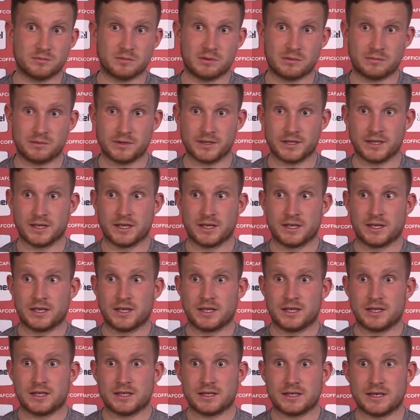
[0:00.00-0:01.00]
are probably
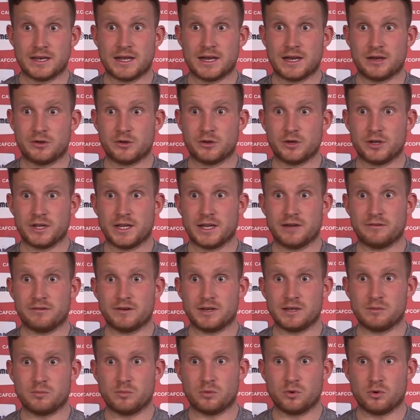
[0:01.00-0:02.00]
now not here
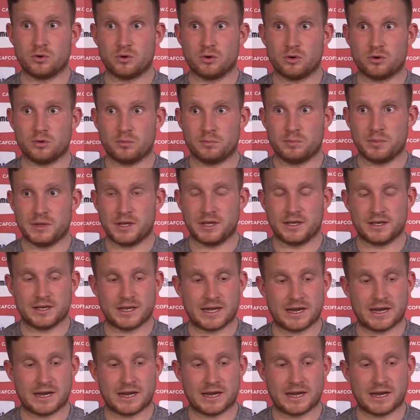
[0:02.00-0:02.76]
anymore, being